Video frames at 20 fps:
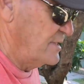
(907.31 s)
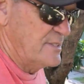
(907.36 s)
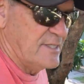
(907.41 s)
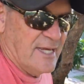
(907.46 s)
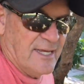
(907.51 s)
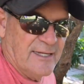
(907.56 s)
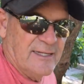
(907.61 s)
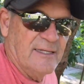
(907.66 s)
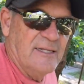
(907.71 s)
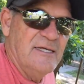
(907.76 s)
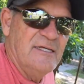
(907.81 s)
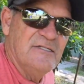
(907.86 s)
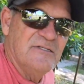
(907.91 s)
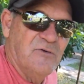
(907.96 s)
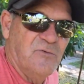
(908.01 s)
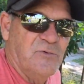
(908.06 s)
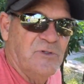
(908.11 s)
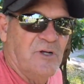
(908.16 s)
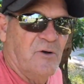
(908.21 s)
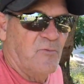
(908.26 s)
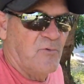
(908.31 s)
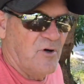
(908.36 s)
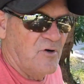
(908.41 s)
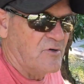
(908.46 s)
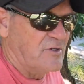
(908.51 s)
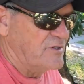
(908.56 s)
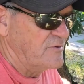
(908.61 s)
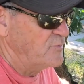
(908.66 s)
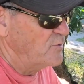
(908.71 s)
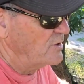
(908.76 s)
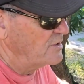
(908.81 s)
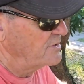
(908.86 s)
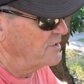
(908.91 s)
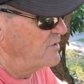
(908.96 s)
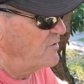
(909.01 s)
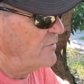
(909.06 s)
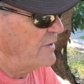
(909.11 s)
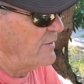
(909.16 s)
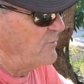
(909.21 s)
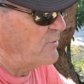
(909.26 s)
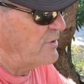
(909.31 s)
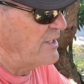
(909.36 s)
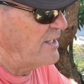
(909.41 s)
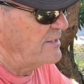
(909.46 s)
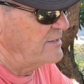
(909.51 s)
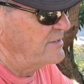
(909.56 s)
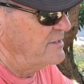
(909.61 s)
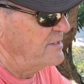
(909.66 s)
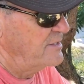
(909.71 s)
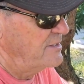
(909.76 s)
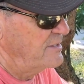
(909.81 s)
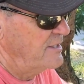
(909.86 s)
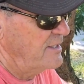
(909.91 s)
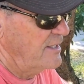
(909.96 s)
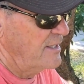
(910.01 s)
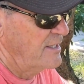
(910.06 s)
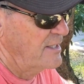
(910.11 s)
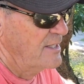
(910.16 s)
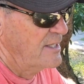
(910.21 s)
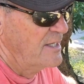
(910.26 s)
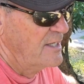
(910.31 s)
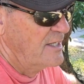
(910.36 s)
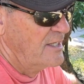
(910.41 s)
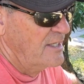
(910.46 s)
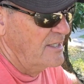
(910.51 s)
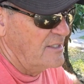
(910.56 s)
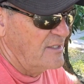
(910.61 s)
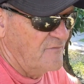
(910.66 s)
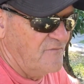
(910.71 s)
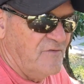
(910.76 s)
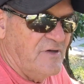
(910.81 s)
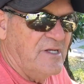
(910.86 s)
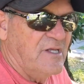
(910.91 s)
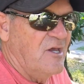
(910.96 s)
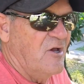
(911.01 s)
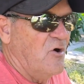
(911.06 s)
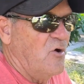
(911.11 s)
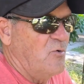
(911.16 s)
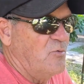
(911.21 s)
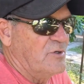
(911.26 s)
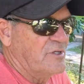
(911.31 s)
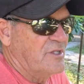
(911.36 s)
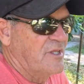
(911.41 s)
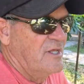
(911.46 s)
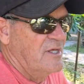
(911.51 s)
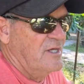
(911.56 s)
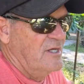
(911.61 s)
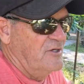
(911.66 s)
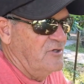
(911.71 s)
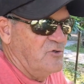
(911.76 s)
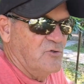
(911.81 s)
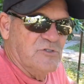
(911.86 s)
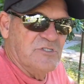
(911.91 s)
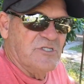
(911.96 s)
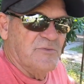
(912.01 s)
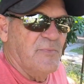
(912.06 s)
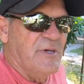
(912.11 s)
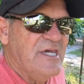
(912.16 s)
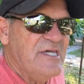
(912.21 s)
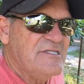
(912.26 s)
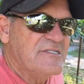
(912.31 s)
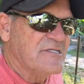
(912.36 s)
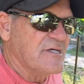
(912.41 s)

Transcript: to take it easy when I rode it. Well, you know, I went out and did the video with doing some heat